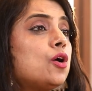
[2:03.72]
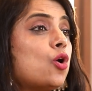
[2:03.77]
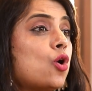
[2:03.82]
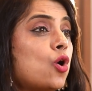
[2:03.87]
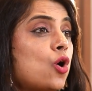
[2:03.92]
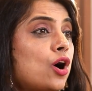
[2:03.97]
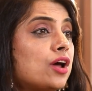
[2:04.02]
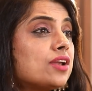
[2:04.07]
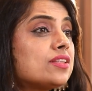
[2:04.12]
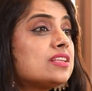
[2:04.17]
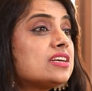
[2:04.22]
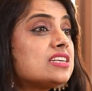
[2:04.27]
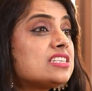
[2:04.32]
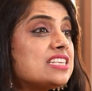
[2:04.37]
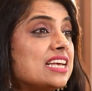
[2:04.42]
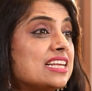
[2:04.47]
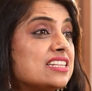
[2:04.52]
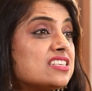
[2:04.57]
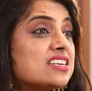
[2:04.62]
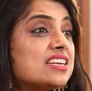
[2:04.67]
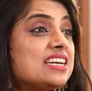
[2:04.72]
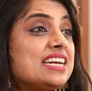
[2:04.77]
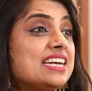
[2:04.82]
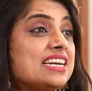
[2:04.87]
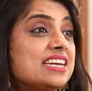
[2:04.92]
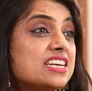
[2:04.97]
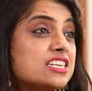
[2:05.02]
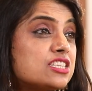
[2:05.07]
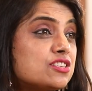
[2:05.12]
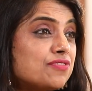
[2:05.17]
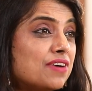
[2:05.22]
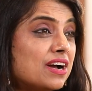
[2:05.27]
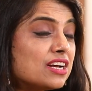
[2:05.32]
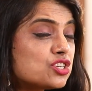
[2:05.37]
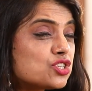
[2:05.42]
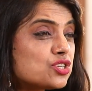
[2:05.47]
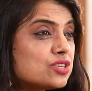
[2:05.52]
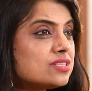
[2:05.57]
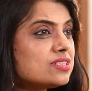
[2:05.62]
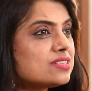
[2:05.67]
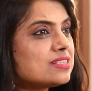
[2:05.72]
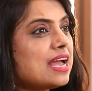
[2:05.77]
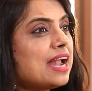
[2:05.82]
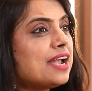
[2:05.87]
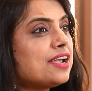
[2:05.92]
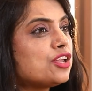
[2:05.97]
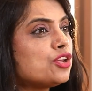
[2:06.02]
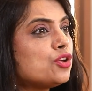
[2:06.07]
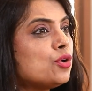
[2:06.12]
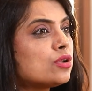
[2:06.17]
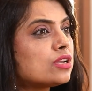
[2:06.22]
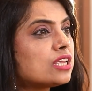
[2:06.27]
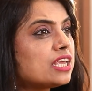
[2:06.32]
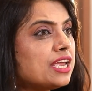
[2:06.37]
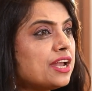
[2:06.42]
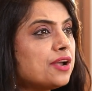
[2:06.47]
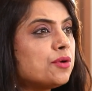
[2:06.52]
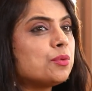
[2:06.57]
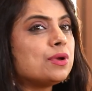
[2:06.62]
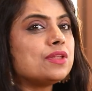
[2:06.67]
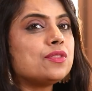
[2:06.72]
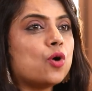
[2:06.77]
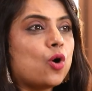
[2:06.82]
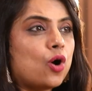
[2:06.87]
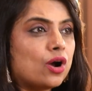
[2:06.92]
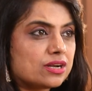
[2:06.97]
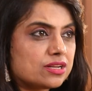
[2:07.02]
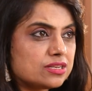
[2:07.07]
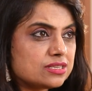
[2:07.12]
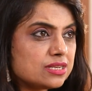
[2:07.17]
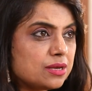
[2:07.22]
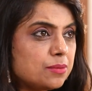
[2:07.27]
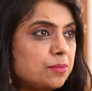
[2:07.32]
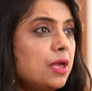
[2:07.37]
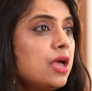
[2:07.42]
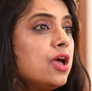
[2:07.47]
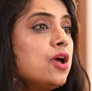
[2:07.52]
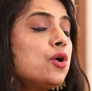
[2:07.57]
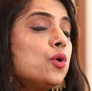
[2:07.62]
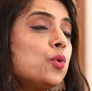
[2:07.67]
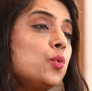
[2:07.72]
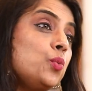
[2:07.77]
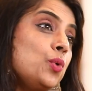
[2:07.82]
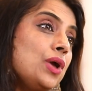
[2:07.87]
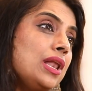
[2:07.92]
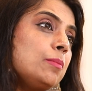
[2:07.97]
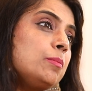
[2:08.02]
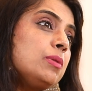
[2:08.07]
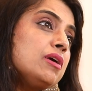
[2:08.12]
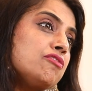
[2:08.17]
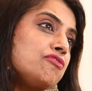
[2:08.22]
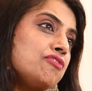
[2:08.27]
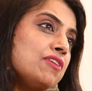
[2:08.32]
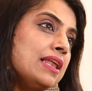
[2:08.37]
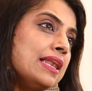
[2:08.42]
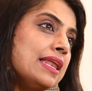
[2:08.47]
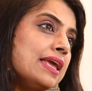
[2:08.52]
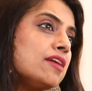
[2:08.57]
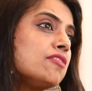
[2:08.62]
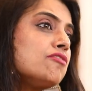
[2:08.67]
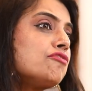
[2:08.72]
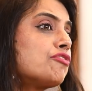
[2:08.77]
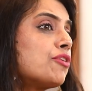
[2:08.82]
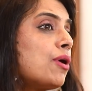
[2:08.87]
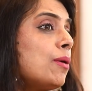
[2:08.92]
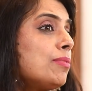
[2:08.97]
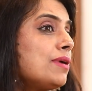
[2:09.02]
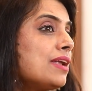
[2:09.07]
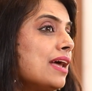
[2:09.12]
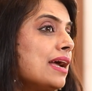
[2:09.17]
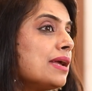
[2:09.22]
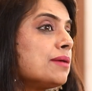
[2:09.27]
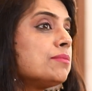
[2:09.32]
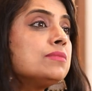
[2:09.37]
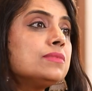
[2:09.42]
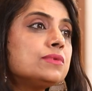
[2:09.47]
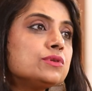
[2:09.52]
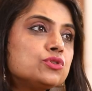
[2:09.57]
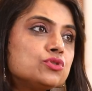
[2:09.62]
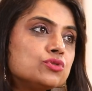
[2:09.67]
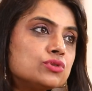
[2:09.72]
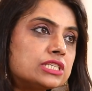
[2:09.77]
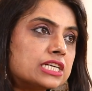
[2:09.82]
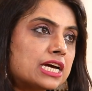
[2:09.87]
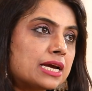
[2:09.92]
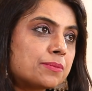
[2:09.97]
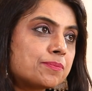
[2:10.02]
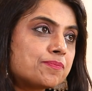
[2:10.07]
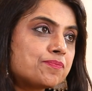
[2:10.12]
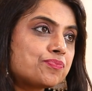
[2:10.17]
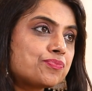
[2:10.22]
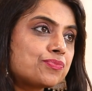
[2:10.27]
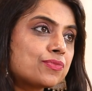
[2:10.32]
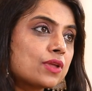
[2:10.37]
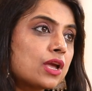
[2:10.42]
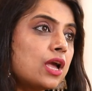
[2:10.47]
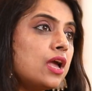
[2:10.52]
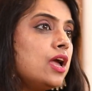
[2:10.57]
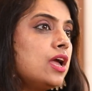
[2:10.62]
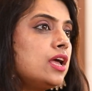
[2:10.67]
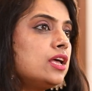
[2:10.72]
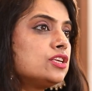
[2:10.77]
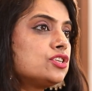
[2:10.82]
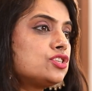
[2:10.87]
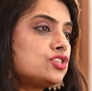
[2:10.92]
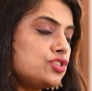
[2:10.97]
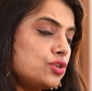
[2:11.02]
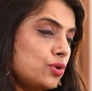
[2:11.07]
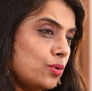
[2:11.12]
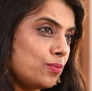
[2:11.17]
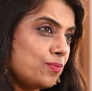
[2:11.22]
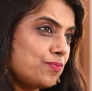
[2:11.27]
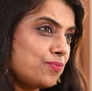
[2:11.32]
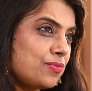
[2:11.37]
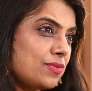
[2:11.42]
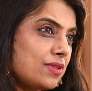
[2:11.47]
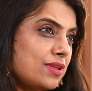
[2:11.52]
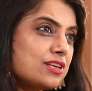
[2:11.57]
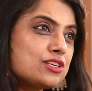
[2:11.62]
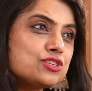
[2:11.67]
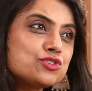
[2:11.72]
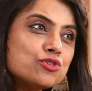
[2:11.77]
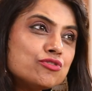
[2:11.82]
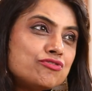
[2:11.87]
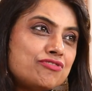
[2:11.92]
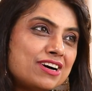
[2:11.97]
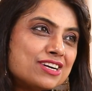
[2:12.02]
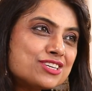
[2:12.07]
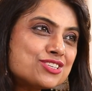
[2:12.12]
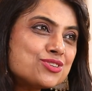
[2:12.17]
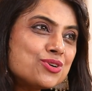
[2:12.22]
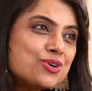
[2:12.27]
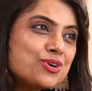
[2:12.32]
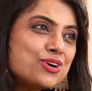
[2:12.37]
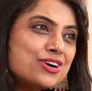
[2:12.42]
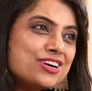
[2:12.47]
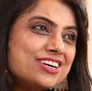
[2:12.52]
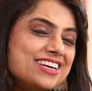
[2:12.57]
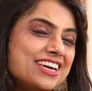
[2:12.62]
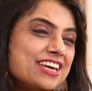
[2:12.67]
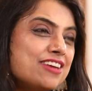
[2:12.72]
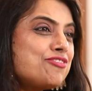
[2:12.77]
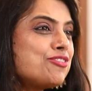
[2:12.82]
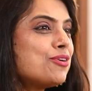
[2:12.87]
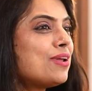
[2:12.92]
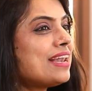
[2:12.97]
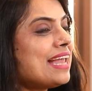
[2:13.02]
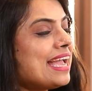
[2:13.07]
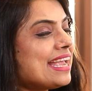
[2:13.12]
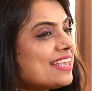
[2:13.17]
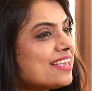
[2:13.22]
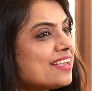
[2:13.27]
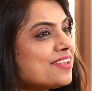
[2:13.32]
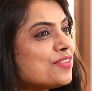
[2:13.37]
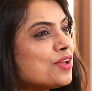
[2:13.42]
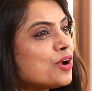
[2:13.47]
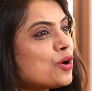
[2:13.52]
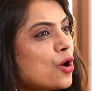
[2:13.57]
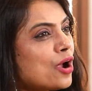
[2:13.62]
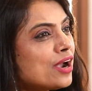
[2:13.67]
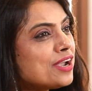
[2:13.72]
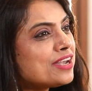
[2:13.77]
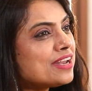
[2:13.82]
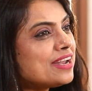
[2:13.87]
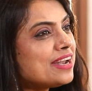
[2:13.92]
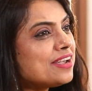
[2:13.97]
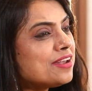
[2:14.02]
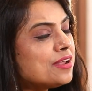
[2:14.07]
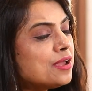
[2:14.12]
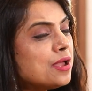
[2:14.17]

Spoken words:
or the sensory dysfunctions that your kid with autism will be feeling from time to time? So far so good. If you're liking the content,